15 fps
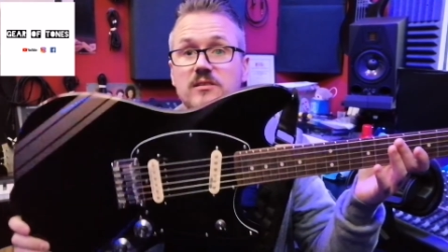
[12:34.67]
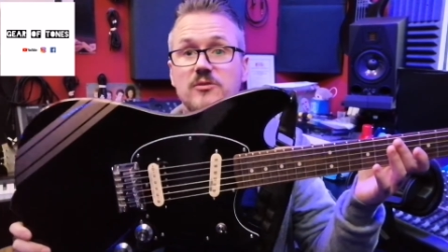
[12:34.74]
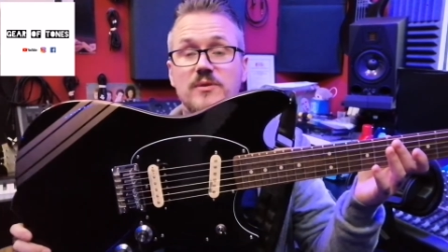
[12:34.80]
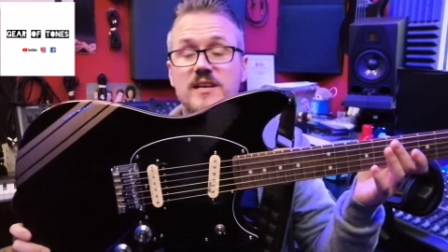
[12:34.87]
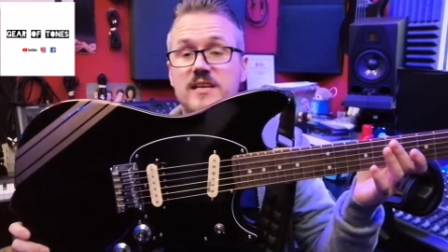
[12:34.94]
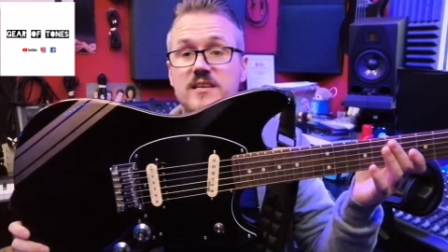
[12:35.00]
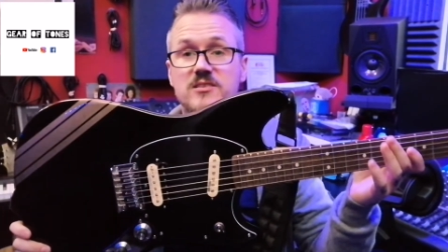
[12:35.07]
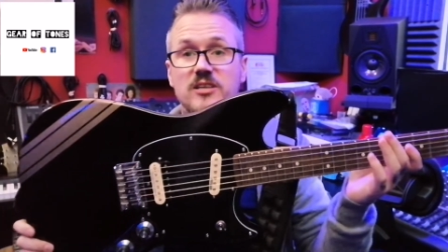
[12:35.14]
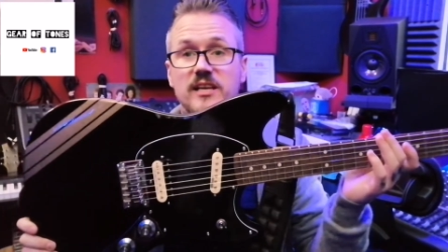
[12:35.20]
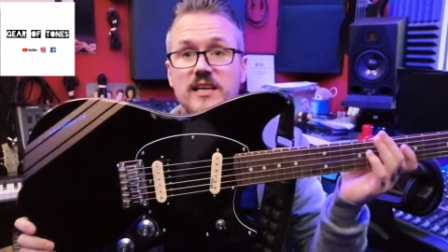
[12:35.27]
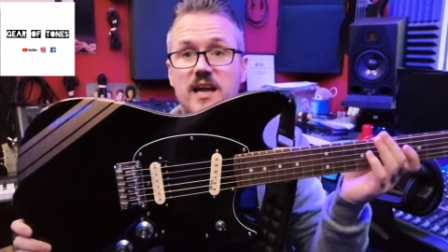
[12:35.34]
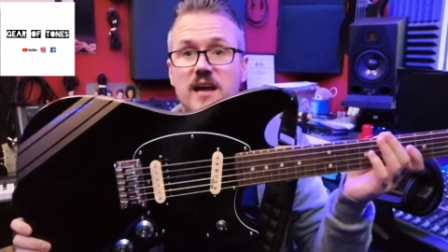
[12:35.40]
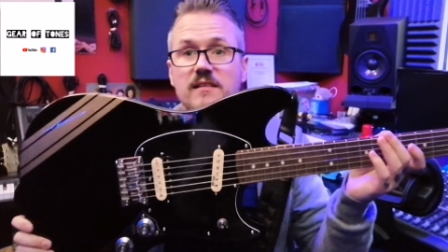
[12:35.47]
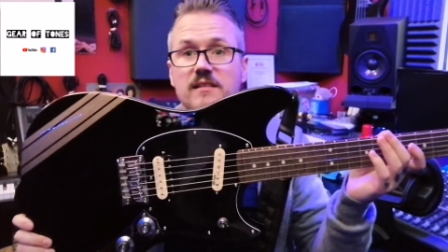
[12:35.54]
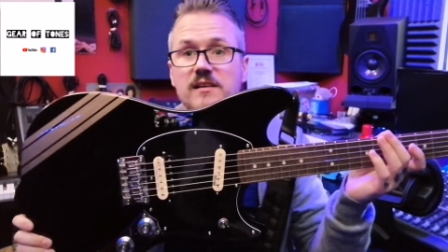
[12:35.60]
quite easily
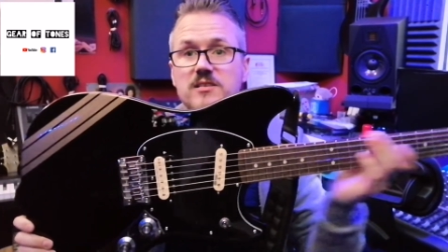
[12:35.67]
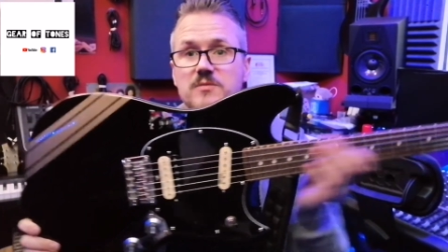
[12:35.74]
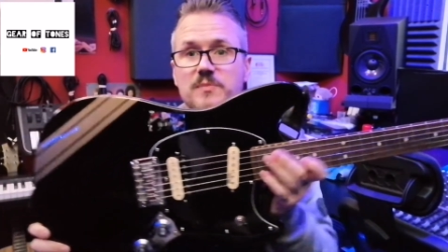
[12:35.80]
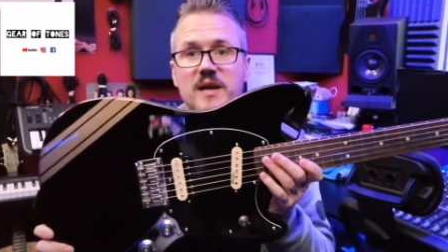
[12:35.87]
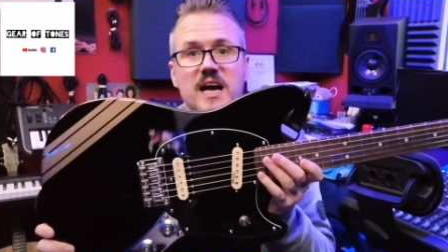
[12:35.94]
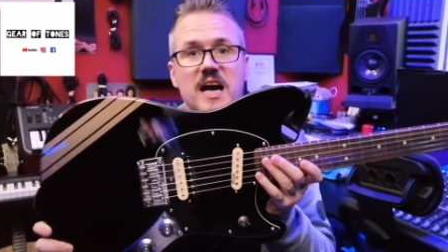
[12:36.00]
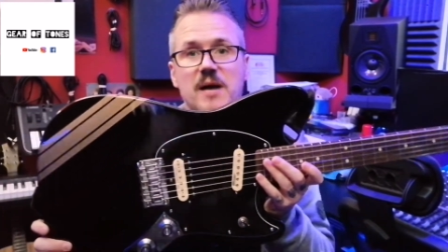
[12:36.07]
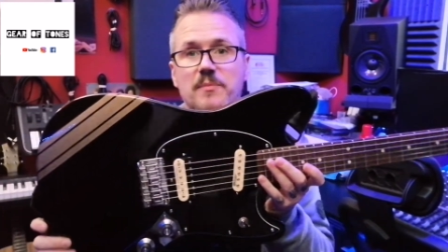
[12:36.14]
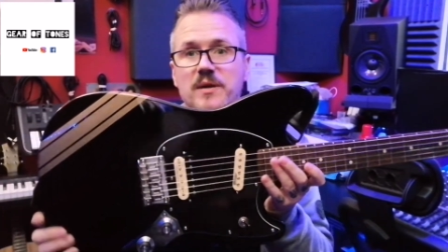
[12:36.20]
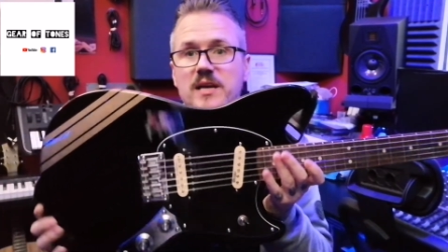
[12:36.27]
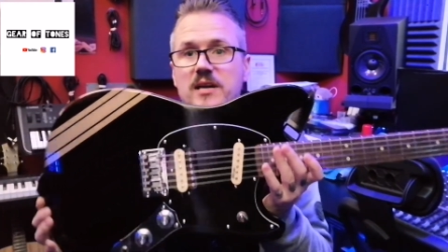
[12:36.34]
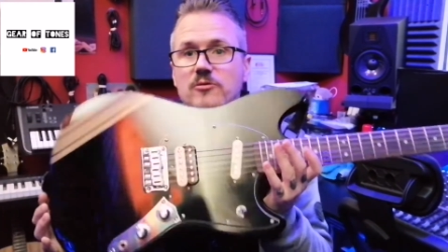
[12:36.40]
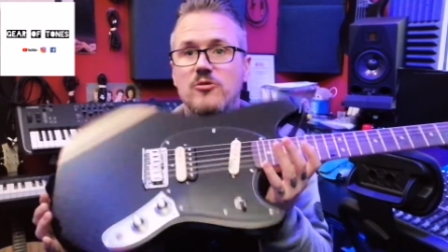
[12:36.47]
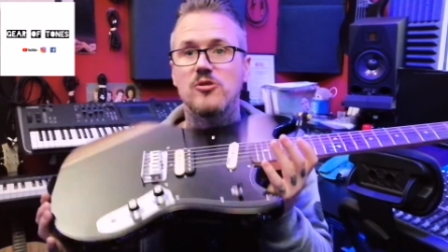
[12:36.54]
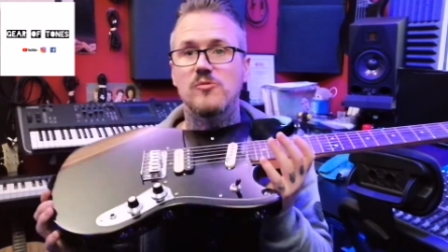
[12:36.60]
gig this be
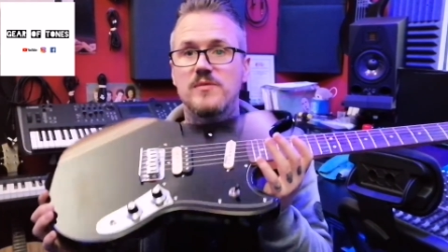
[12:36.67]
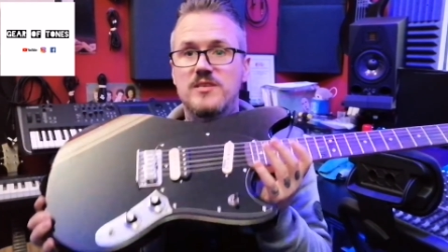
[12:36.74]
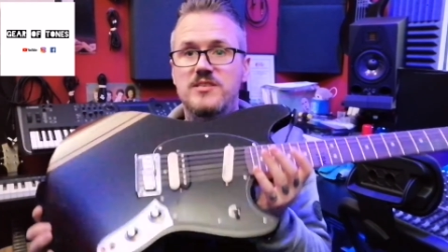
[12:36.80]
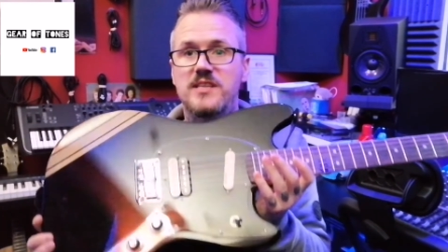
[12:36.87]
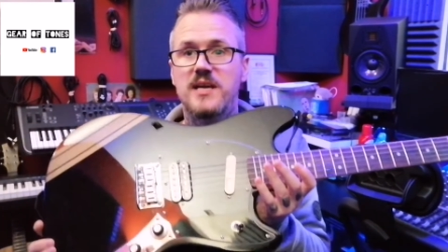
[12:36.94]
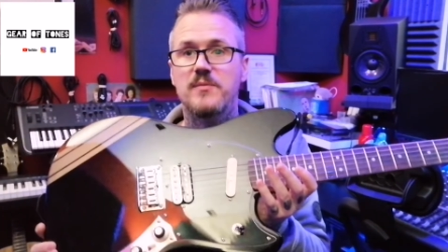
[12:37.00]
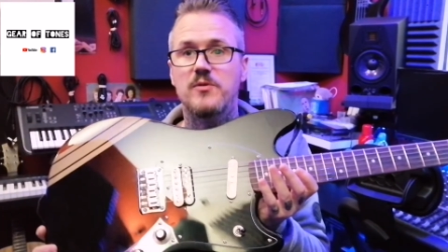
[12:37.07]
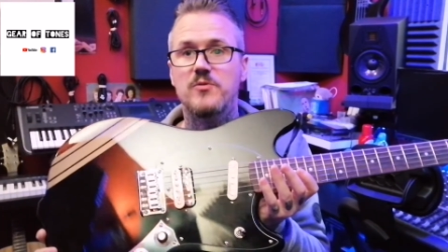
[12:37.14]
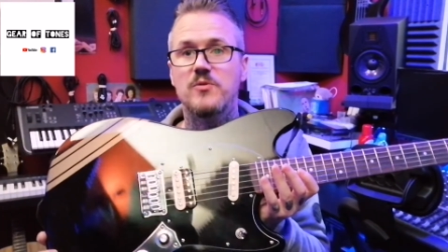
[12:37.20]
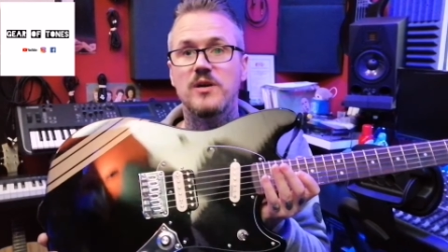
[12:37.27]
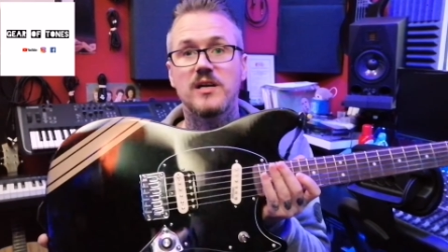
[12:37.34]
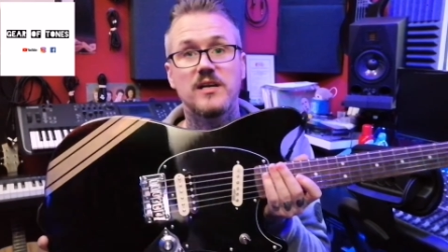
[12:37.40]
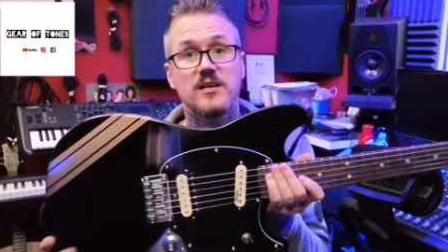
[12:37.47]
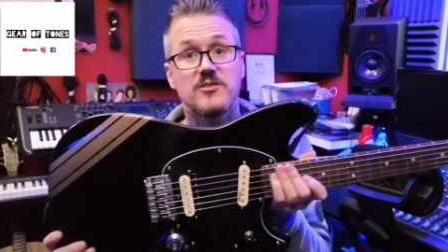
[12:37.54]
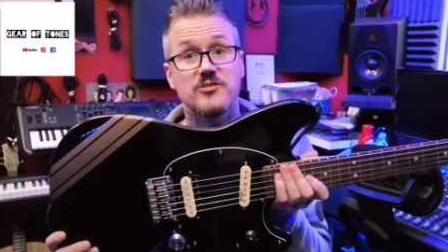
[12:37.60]
happy and it'll be stable
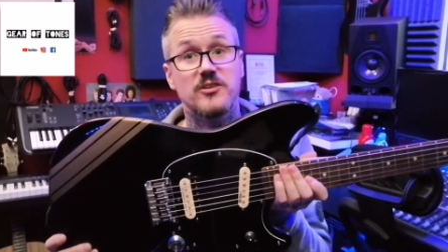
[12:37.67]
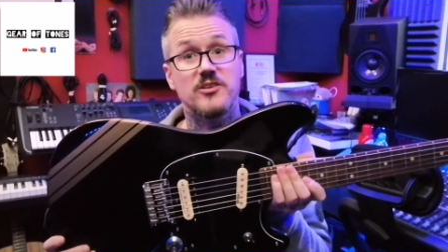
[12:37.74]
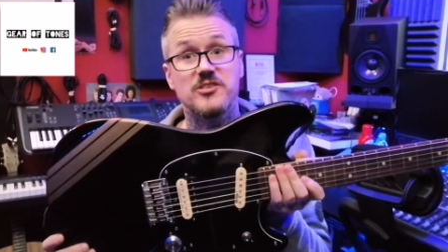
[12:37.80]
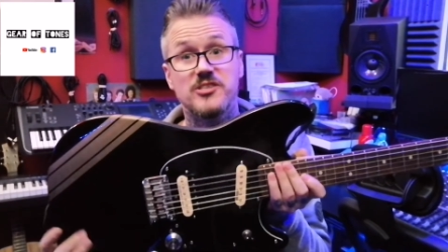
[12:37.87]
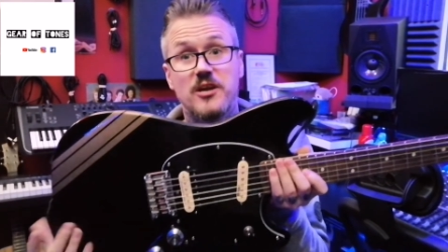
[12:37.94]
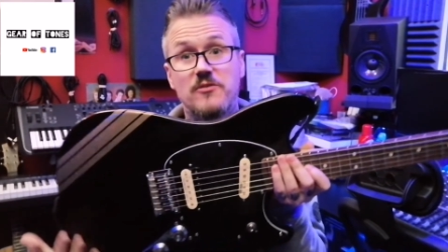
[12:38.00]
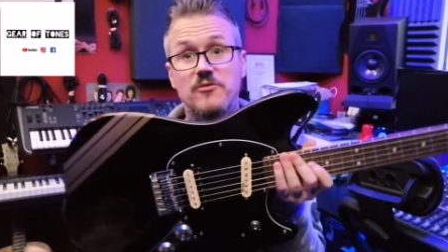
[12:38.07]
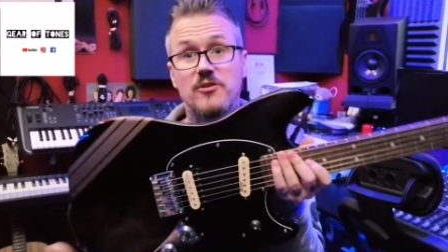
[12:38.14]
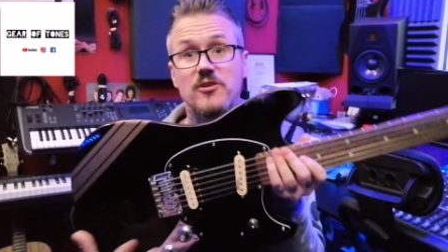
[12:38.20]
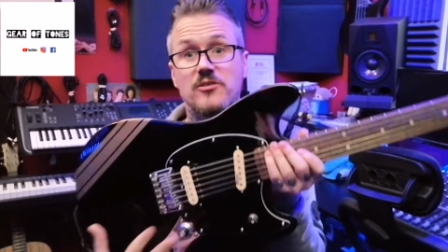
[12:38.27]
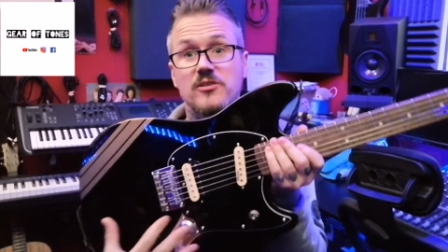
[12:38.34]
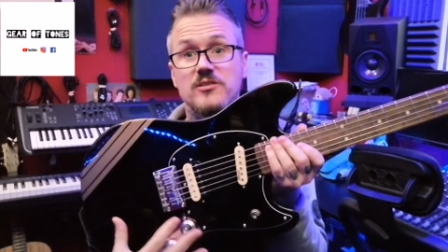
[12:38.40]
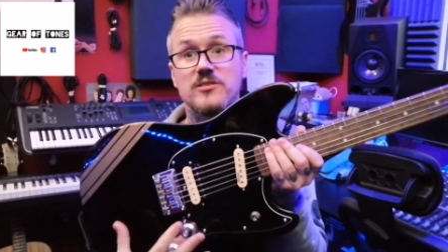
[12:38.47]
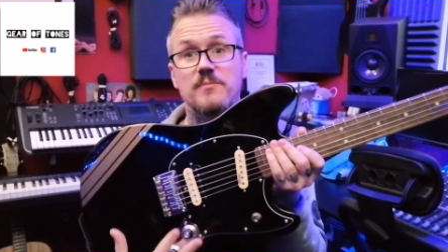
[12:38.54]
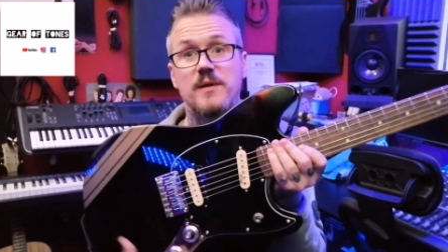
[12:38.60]
it's going to sound good
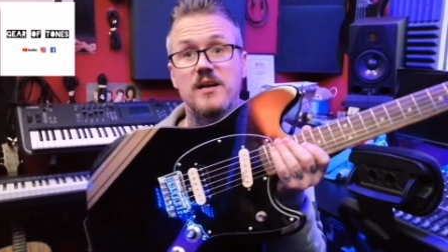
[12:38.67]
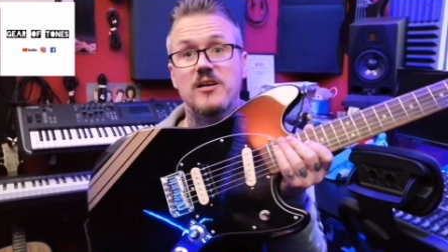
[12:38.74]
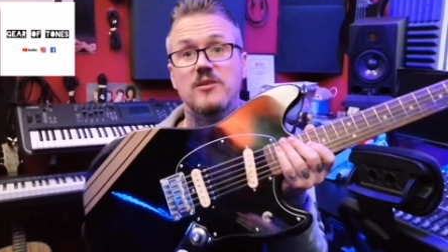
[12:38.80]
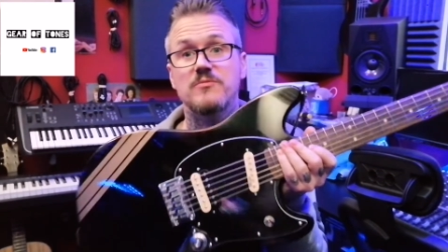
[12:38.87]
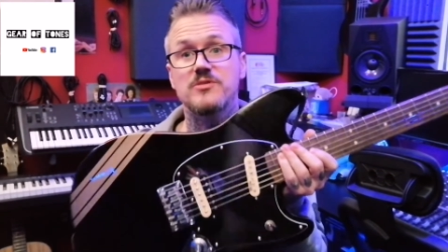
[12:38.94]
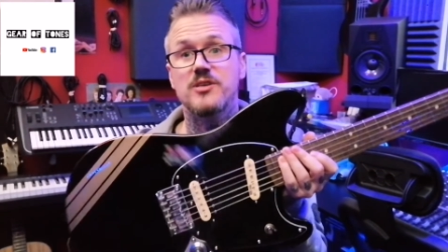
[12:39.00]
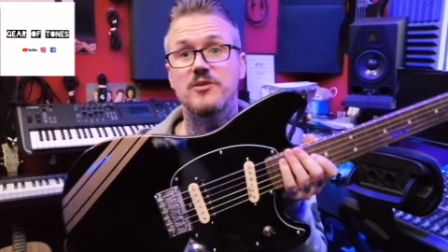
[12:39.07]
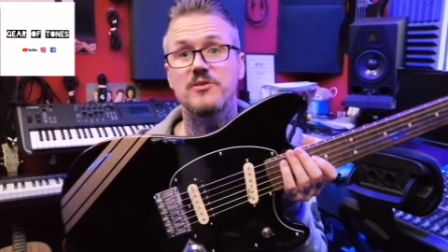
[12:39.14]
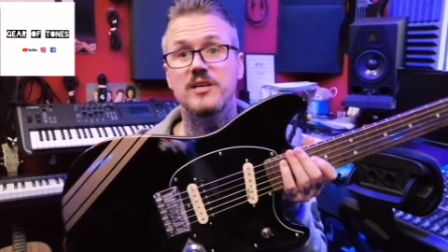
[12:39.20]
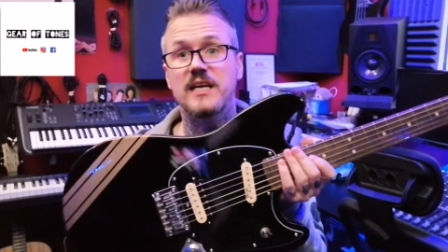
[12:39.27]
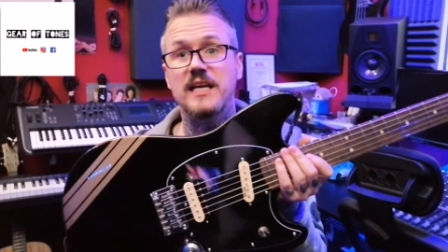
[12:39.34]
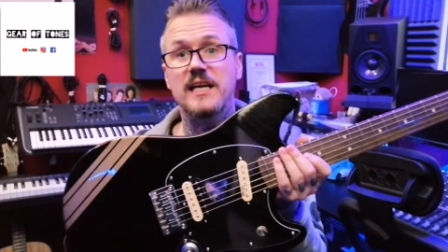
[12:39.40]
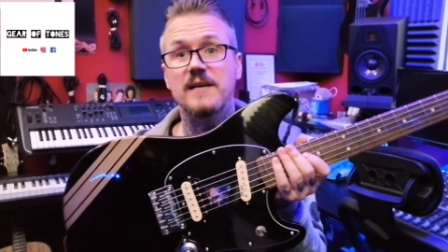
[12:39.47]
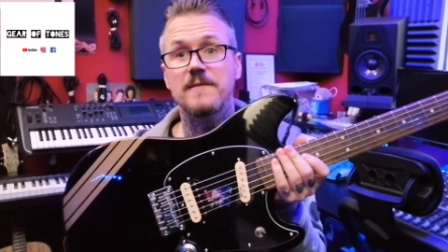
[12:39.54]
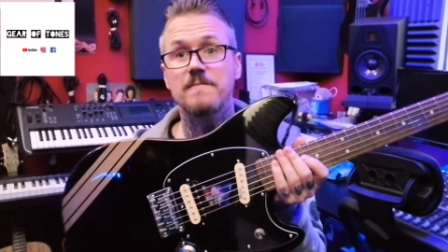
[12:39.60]
because the pickups sound
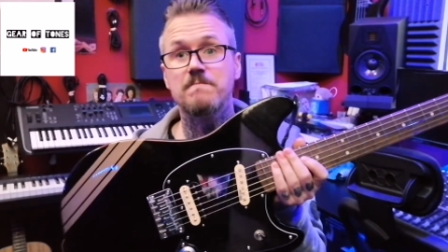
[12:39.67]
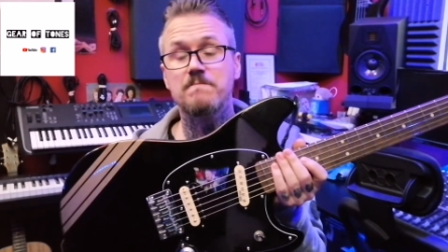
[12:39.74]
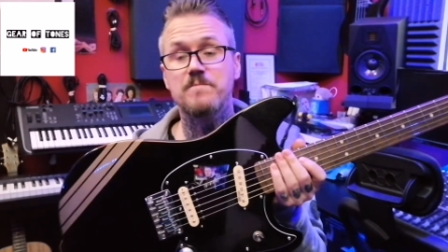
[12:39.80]
great